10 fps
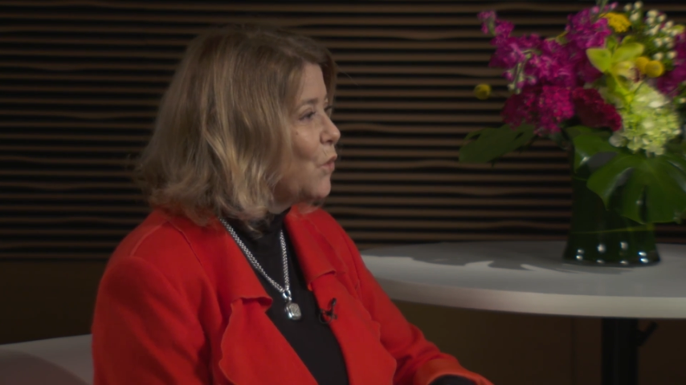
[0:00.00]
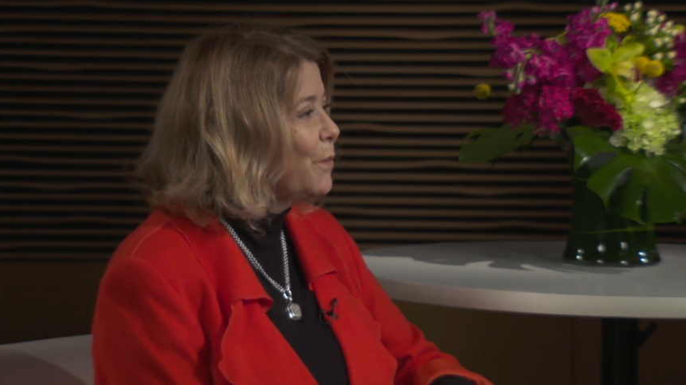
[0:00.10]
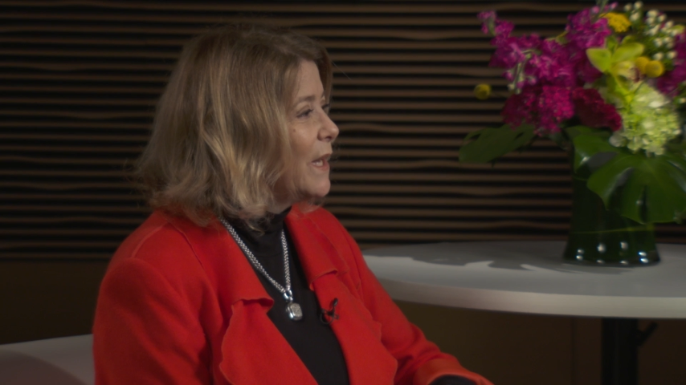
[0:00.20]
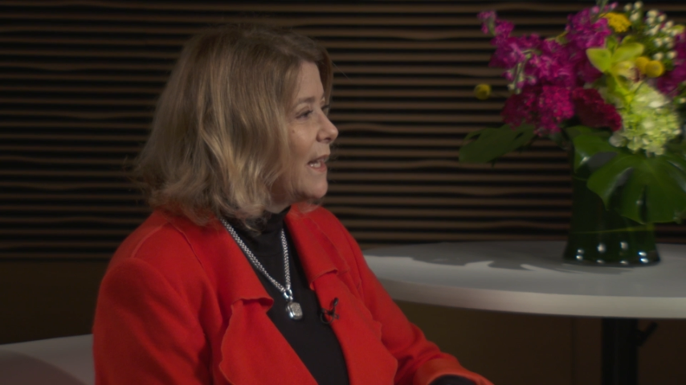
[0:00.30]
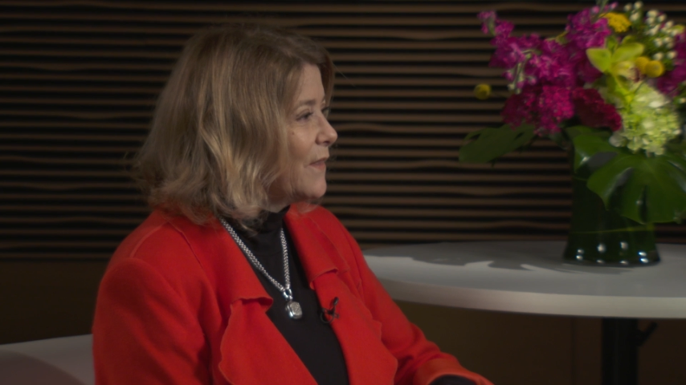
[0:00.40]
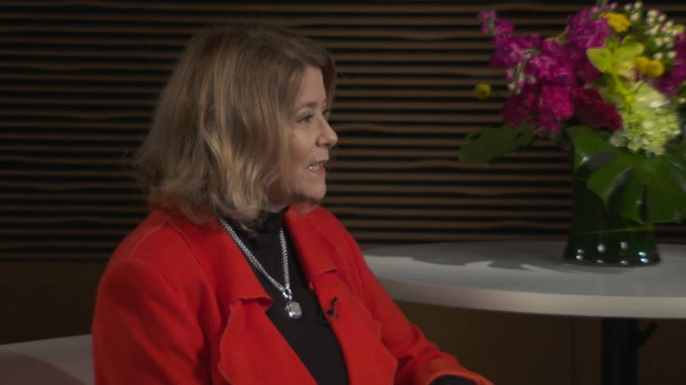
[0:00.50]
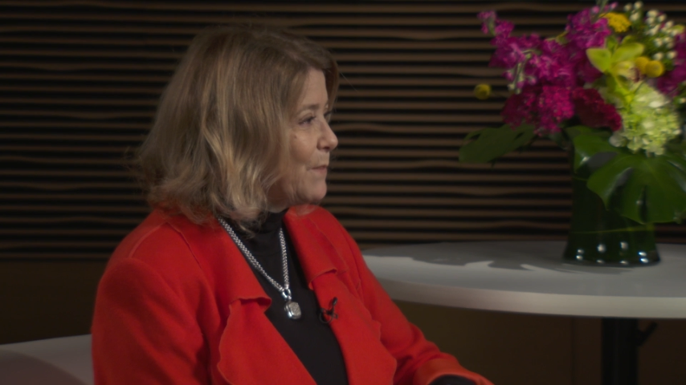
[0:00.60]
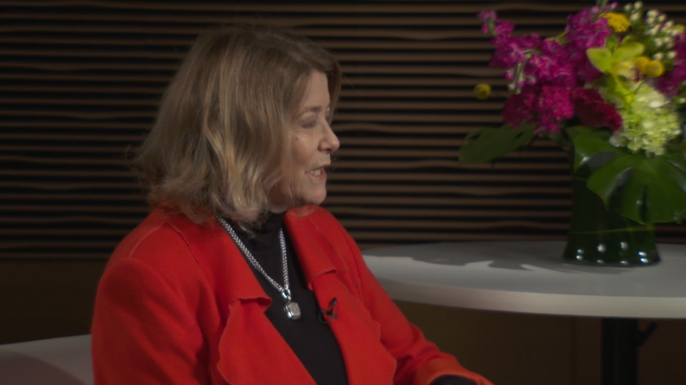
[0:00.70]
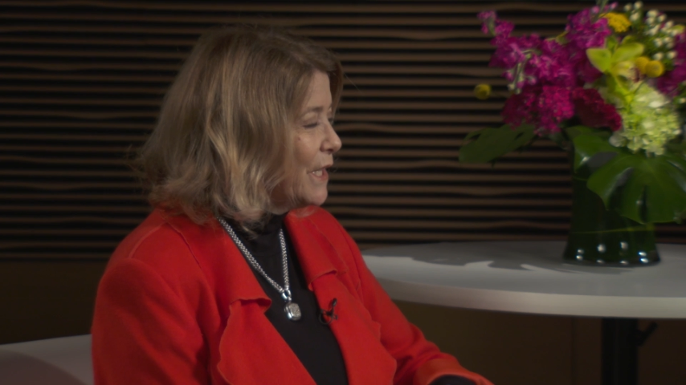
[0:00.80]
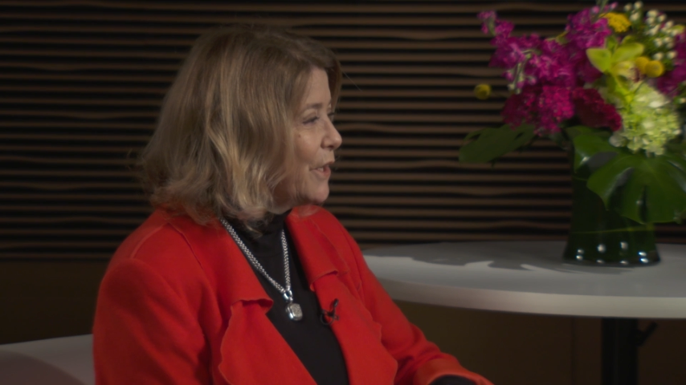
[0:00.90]
woman at this
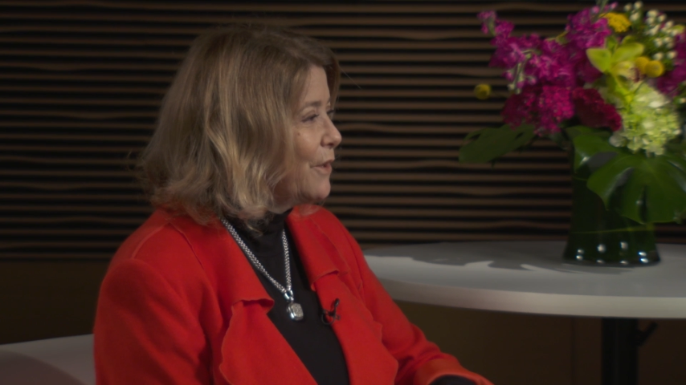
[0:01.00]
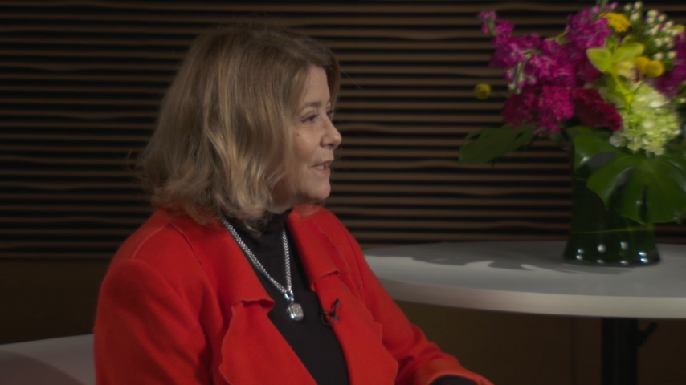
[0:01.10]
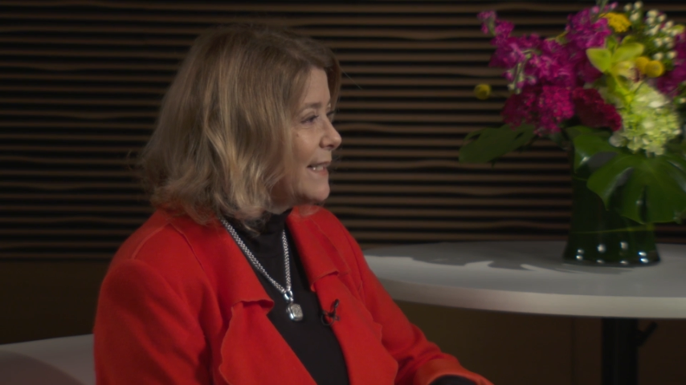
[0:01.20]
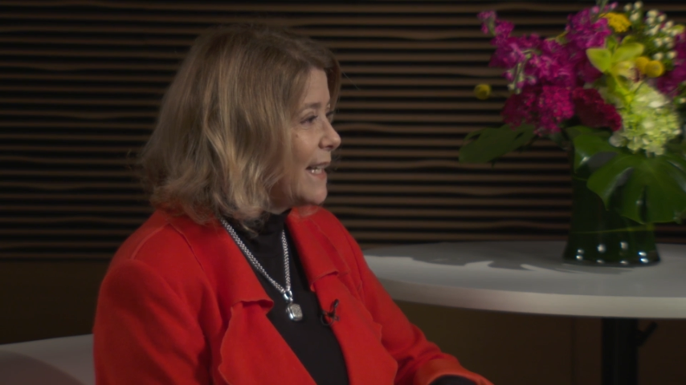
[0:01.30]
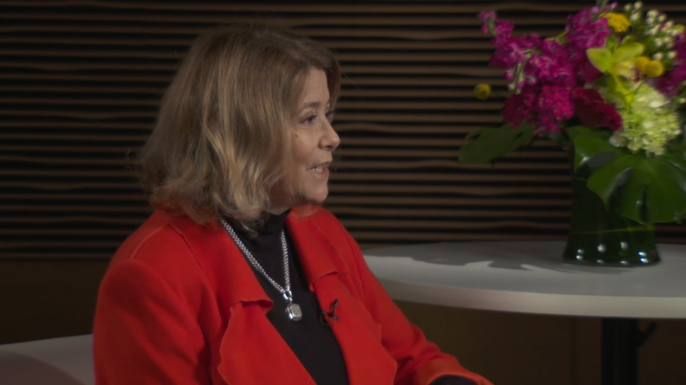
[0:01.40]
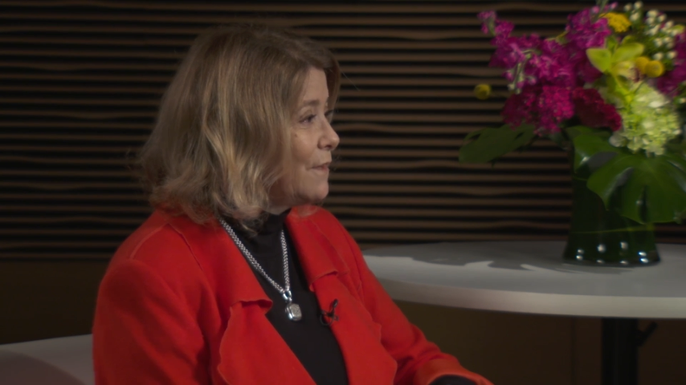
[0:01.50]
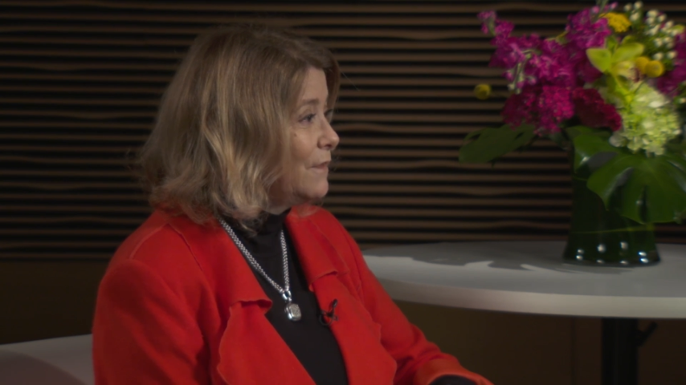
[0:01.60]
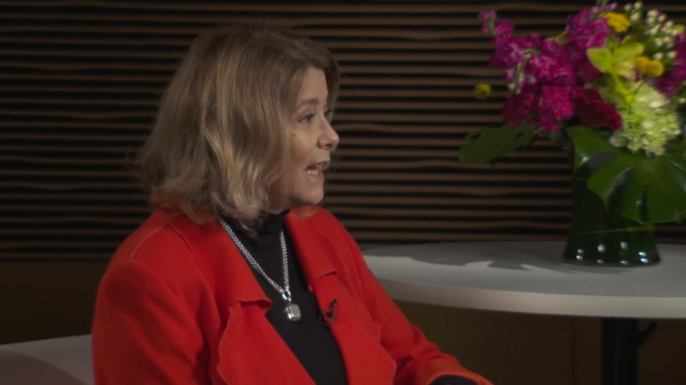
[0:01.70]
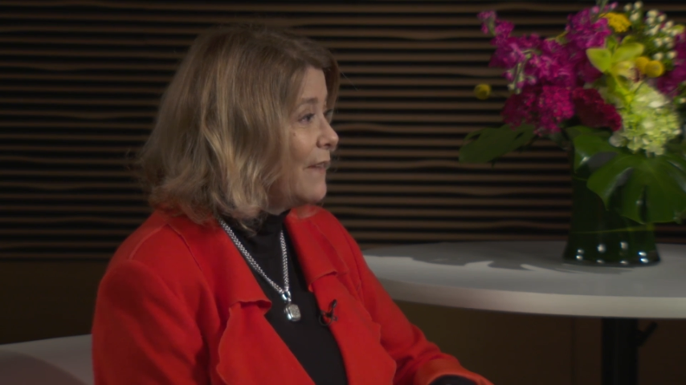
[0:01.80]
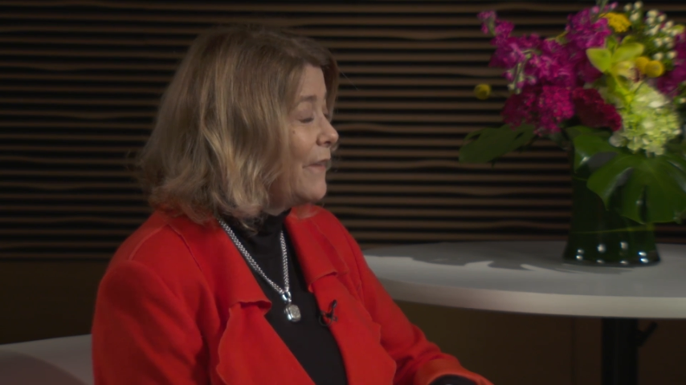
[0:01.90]
particular stage of
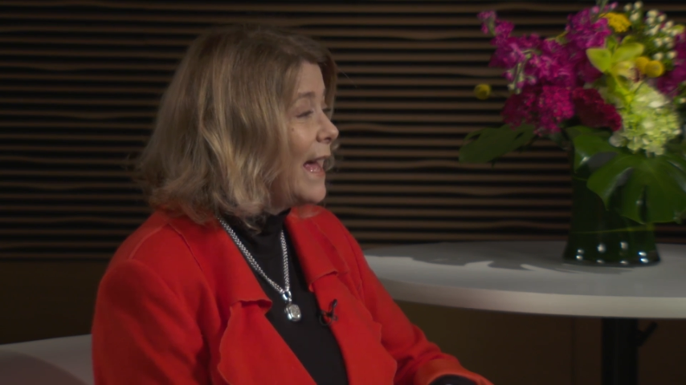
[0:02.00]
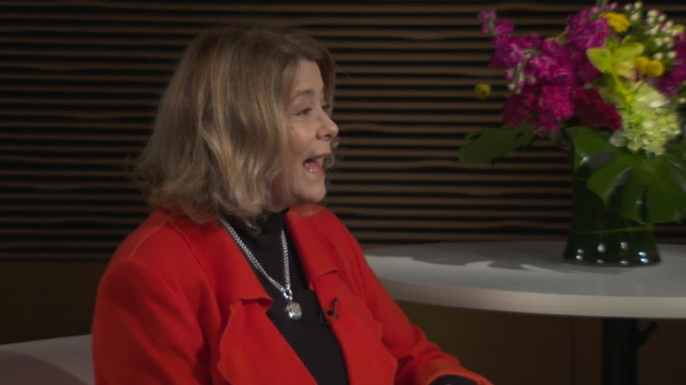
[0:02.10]
life